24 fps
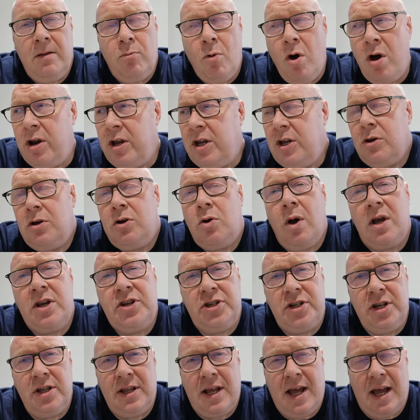Why don't you
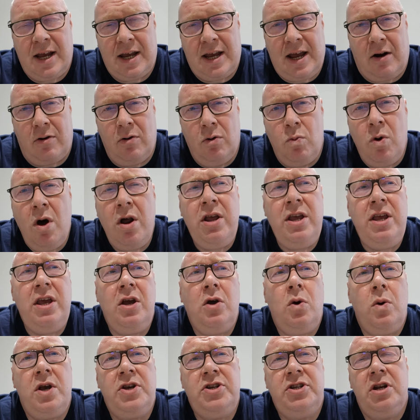question that, Carol? Why don't
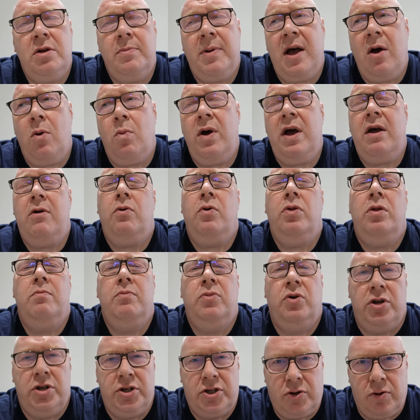you question about where all the
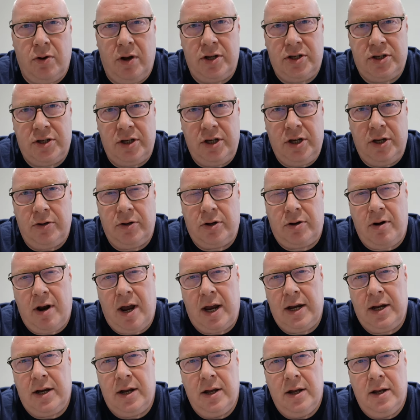money's going to
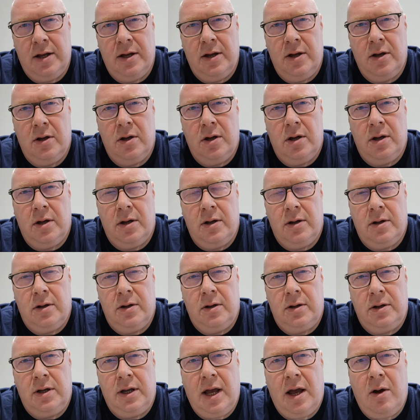Ukraine?
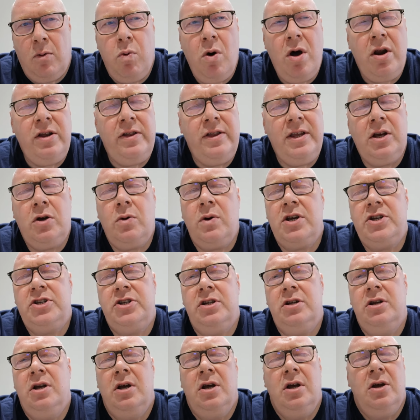Yeah, why don't you
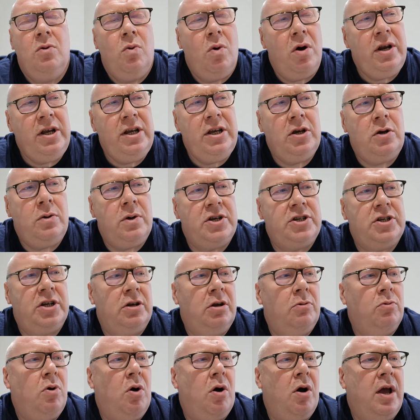question
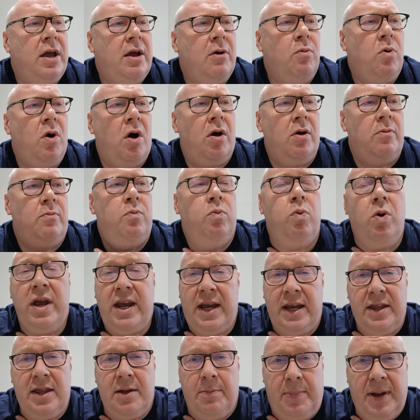why
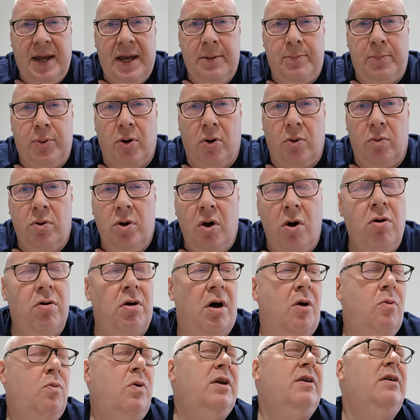we, the people, all
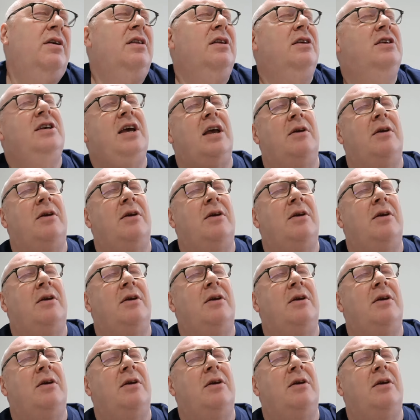right, we they